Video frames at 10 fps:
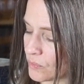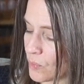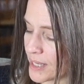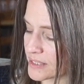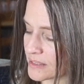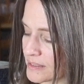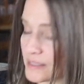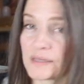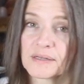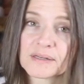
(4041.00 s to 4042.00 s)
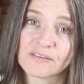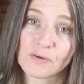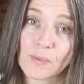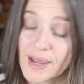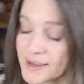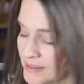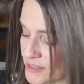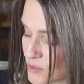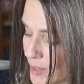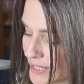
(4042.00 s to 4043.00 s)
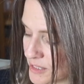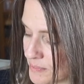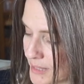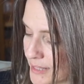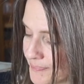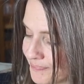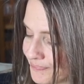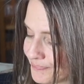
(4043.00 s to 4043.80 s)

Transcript: what the giveaway is going to be.